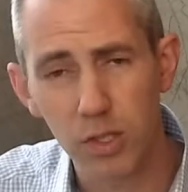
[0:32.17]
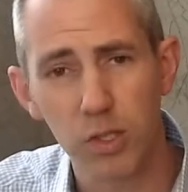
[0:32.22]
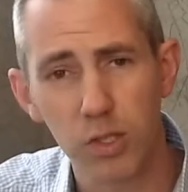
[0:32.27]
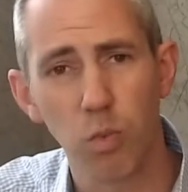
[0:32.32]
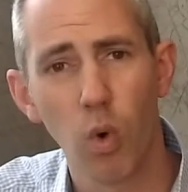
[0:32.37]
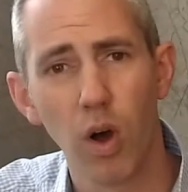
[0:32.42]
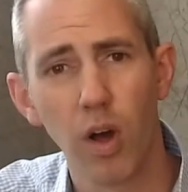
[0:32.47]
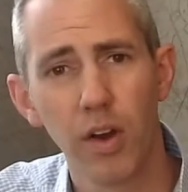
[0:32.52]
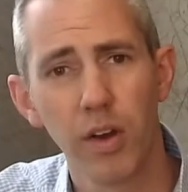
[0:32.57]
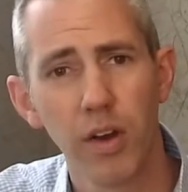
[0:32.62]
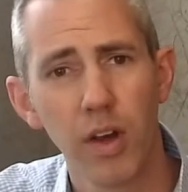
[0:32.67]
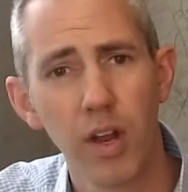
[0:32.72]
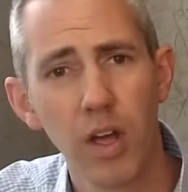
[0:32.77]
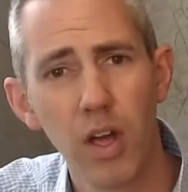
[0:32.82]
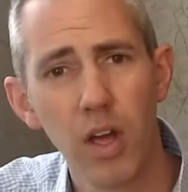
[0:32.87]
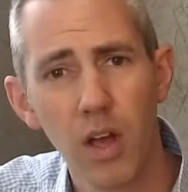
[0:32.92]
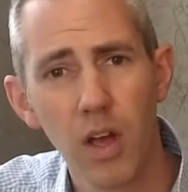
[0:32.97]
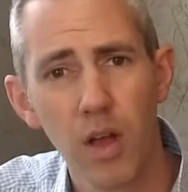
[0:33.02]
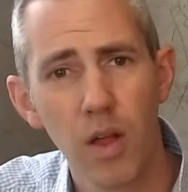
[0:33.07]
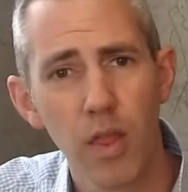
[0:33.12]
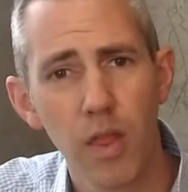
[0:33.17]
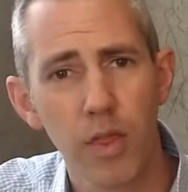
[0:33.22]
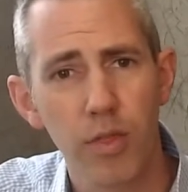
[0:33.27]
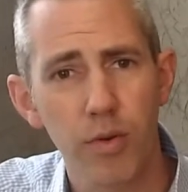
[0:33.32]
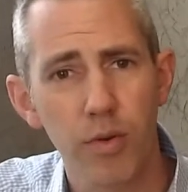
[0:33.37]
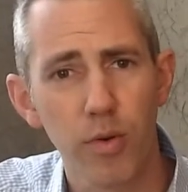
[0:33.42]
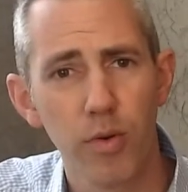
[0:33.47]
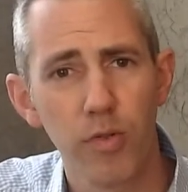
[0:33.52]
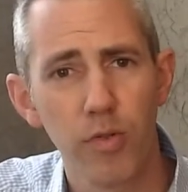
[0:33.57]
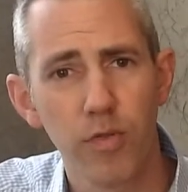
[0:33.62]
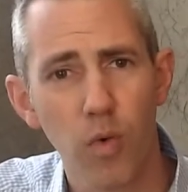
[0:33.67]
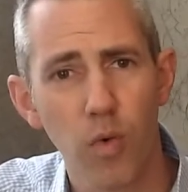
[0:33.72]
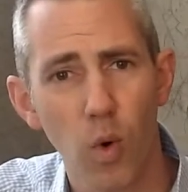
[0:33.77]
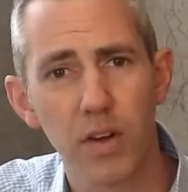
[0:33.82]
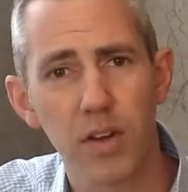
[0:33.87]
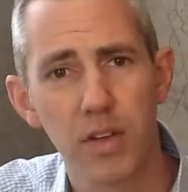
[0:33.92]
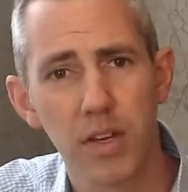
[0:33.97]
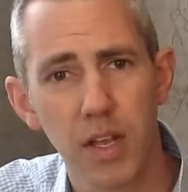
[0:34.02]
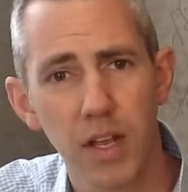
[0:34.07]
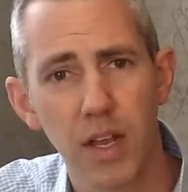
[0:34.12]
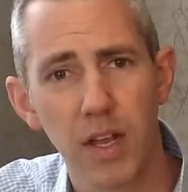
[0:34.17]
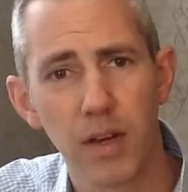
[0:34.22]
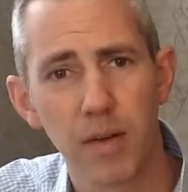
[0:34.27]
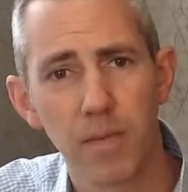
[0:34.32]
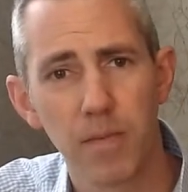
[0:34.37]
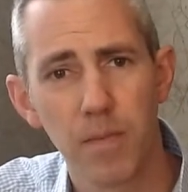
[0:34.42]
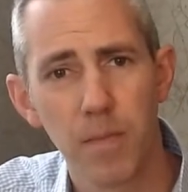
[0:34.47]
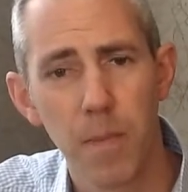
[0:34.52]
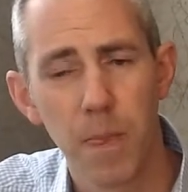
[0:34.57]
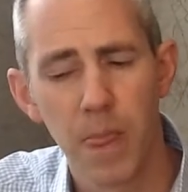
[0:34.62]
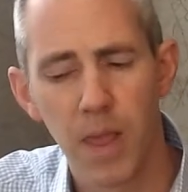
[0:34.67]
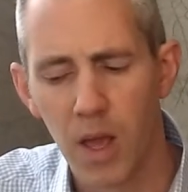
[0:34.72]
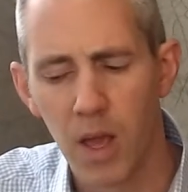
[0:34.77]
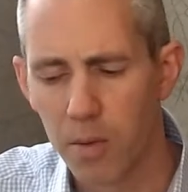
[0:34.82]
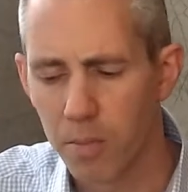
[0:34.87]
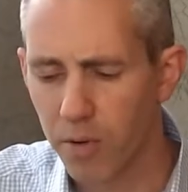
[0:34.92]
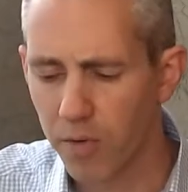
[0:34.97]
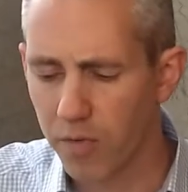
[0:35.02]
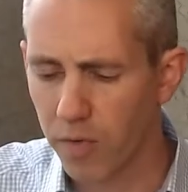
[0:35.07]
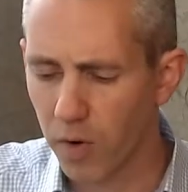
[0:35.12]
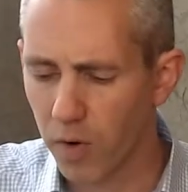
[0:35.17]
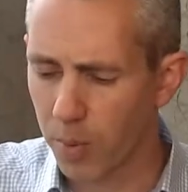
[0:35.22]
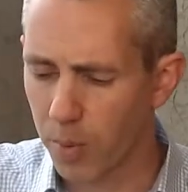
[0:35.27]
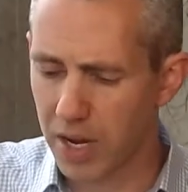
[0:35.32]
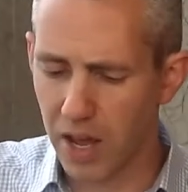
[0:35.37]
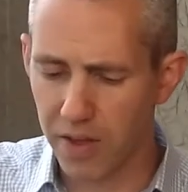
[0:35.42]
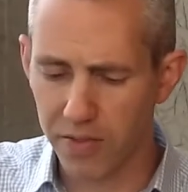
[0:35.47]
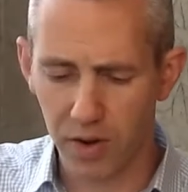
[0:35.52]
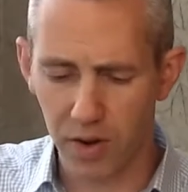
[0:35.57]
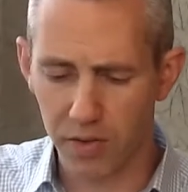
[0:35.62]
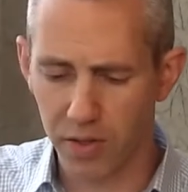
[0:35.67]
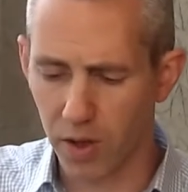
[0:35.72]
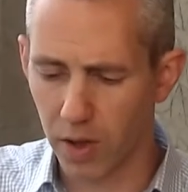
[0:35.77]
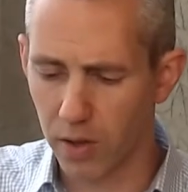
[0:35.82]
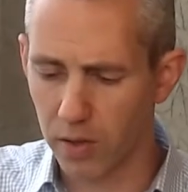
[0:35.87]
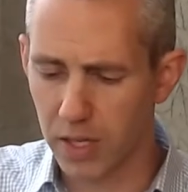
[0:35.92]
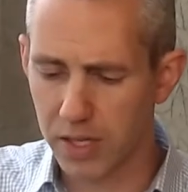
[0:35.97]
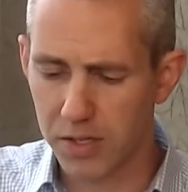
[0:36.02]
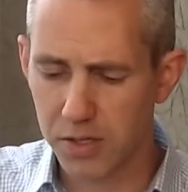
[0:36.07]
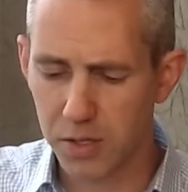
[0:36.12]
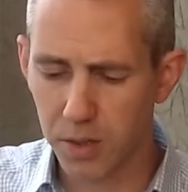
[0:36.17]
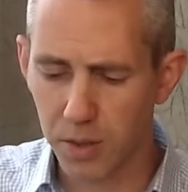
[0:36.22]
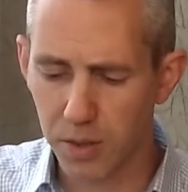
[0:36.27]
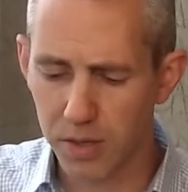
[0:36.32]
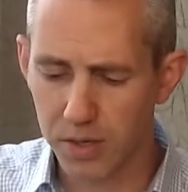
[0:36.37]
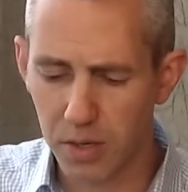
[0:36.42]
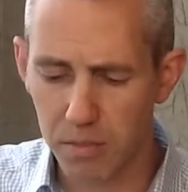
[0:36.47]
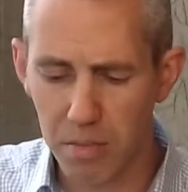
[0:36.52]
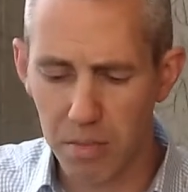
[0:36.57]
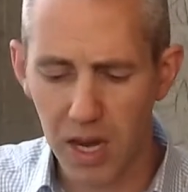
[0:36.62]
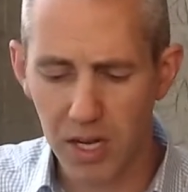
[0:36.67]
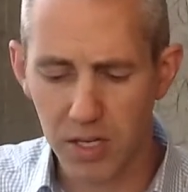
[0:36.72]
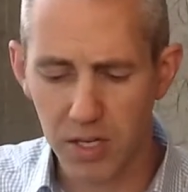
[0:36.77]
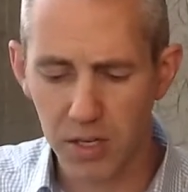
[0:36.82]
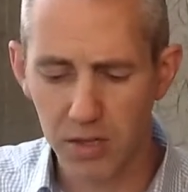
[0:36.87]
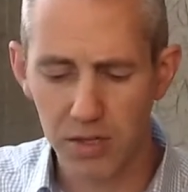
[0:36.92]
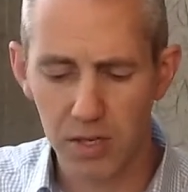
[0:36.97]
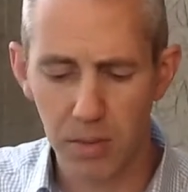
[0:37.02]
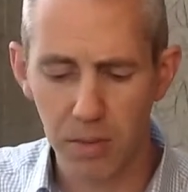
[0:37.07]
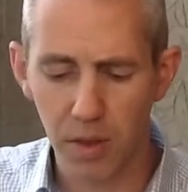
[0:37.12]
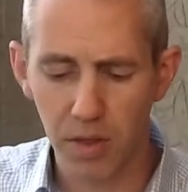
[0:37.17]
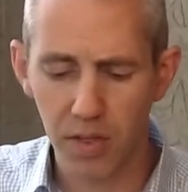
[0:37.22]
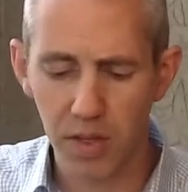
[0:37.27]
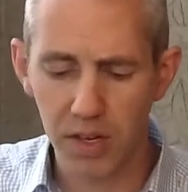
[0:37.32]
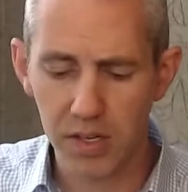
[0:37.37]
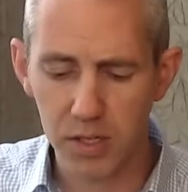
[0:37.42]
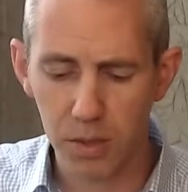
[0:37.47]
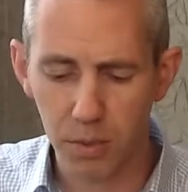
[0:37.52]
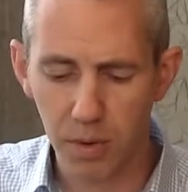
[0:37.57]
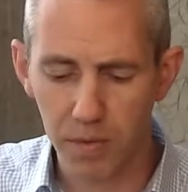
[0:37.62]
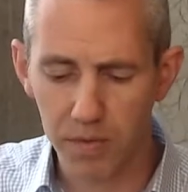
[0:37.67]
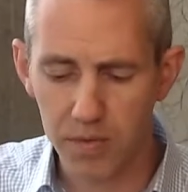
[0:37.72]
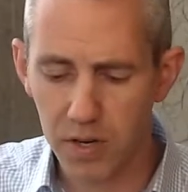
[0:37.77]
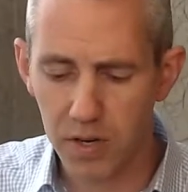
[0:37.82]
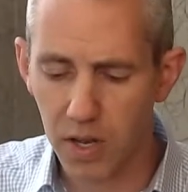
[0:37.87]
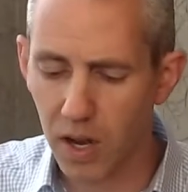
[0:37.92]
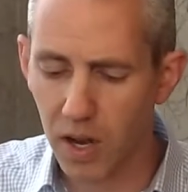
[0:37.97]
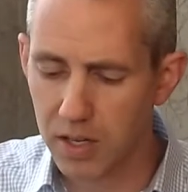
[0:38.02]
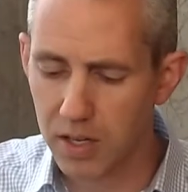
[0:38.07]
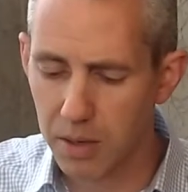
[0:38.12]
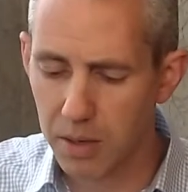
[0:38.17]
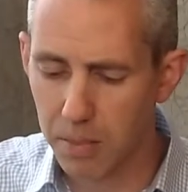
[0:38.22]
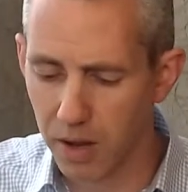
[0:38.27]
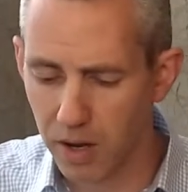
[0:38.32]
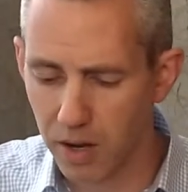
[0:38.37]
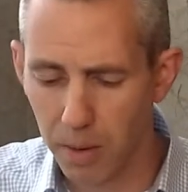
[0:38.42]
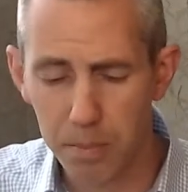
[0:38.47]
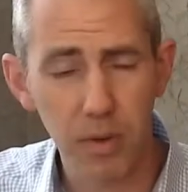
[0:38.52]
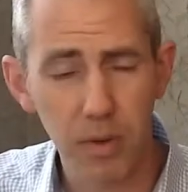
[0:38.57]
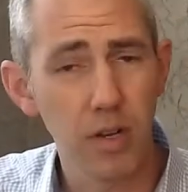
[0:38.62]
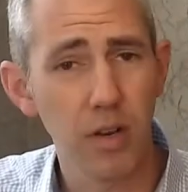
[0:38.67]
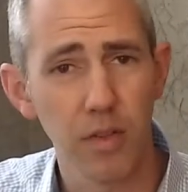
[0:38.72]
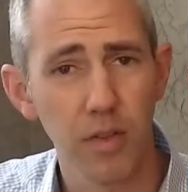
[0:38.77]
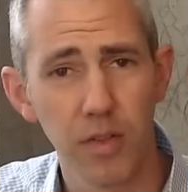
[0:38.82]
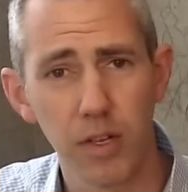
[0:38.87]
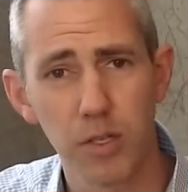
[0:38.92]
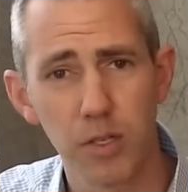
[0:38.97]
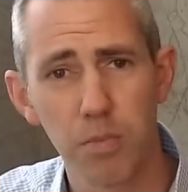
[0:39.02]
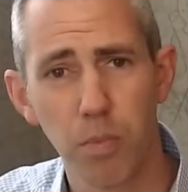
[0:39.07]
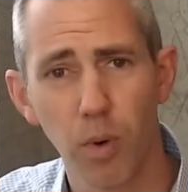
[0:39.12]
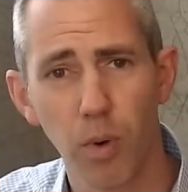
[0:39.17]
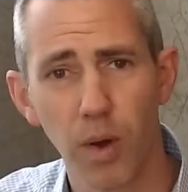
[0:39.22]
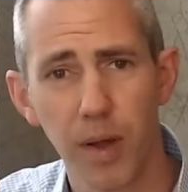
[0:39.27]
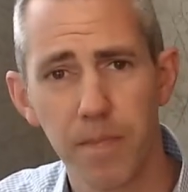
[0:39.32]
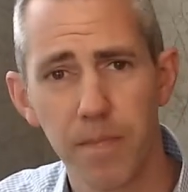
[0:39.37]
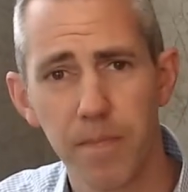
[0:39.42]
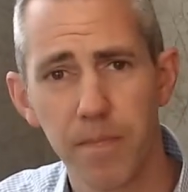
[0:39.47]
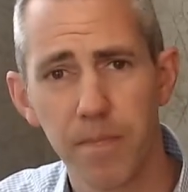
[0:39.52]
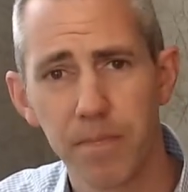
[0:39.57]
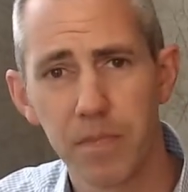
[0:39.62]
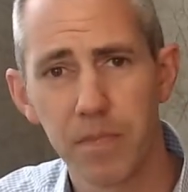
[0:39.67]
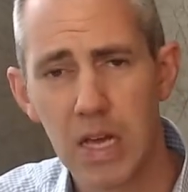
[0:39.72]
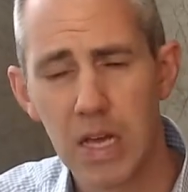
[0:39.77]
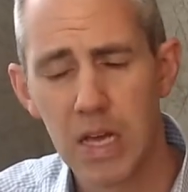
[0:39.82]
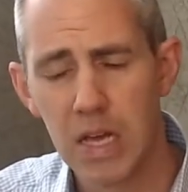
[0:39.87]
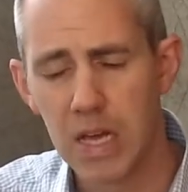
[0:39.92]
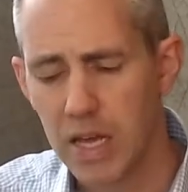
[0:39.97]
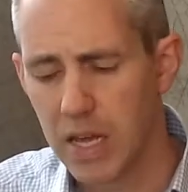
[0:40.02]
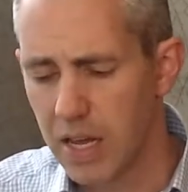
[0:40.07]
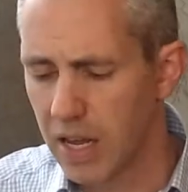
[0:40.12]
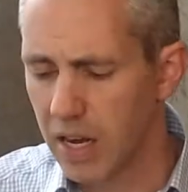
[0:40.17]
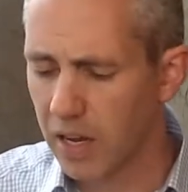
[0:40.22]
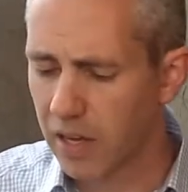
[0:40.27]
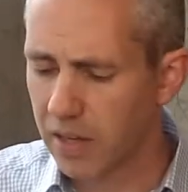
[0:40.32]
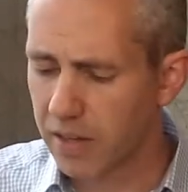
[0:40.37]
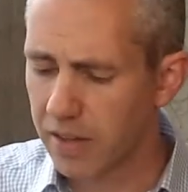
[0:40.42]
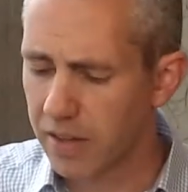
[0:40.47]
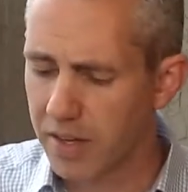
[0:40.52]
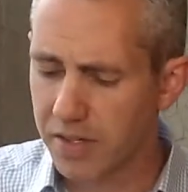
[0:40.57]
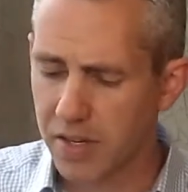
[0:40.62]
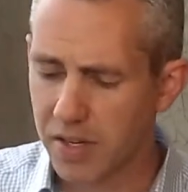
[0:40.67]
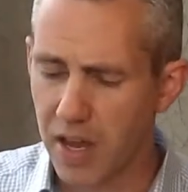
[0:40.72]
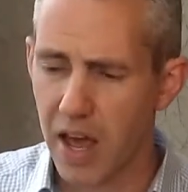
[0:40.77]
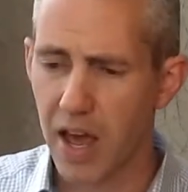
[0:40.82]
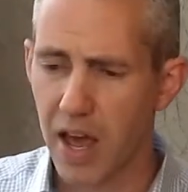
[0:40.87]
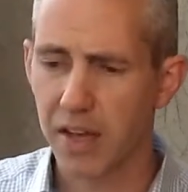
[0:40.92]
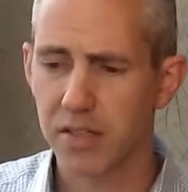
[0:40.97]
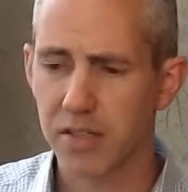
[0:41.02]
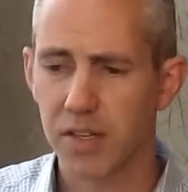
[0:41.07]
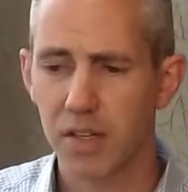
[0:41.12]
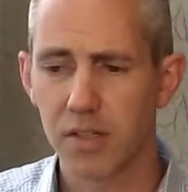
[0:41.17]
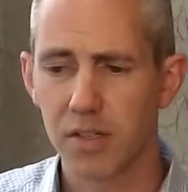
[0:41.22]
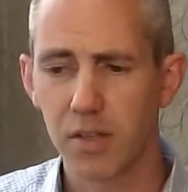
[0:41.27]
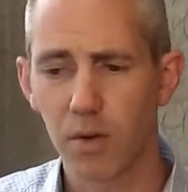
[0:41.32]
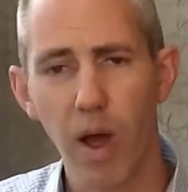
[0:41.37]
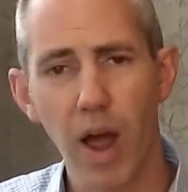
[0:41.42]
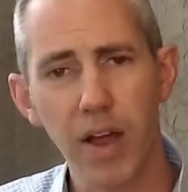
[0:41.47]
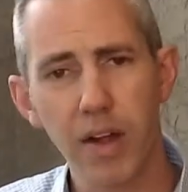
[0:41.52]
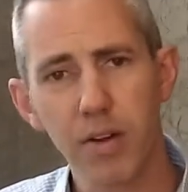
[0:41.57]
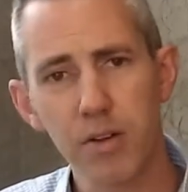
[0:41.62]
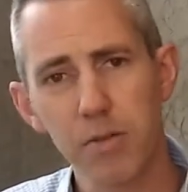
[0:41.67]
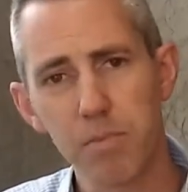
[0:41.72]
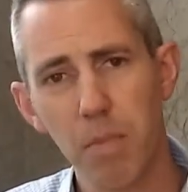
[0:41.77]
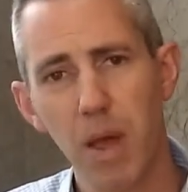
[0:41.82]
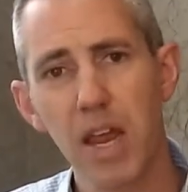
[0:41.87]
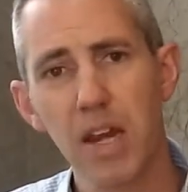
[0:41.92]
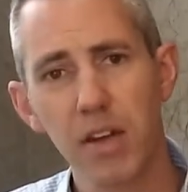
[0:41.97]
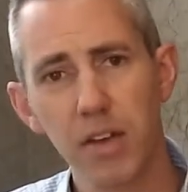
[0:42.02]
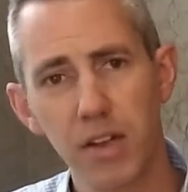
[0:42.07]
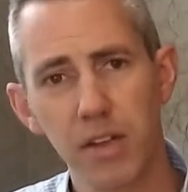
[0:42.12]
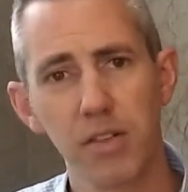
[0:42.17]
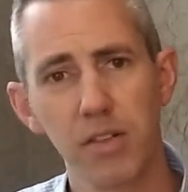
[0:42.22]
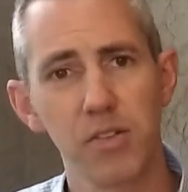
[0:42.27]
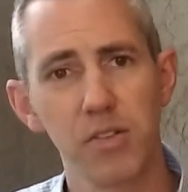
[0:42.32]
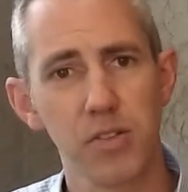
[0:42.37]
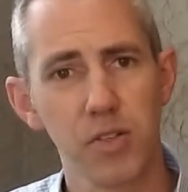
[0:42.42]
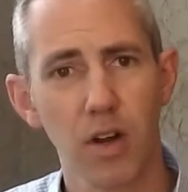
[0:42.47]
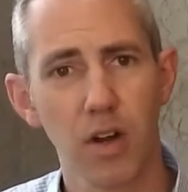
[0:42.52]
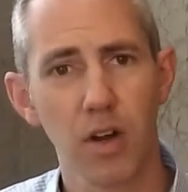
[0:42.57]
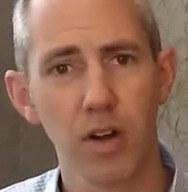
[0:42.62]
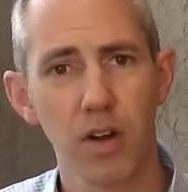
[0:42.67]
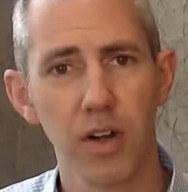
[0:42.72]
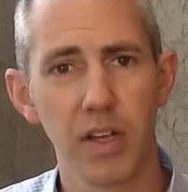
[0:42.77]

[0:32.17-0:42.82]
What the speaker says: 1 through 14. Before we get there, though, let's do a summation of some of the things that we've talked about up until this point. In Ecclesiastes, the writer's main concern